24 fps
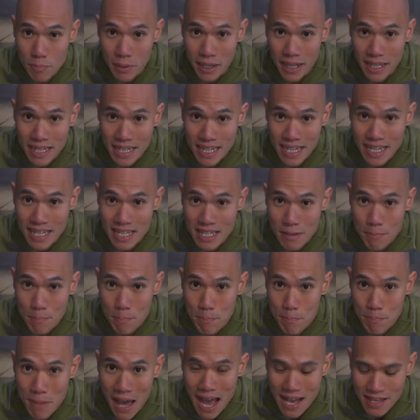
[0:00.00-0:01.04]
but it's
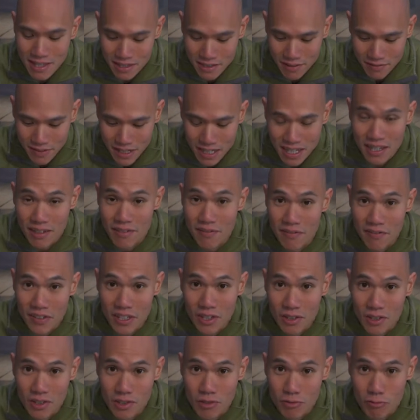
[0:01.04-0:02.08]
massive and it
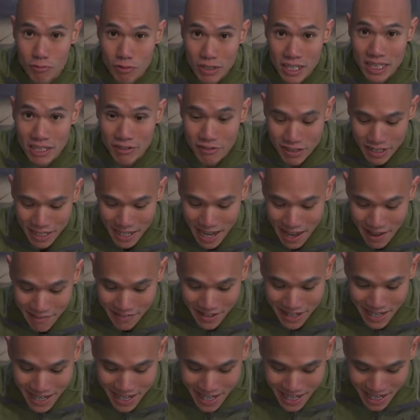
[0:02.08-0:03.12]
feels really, really heavy.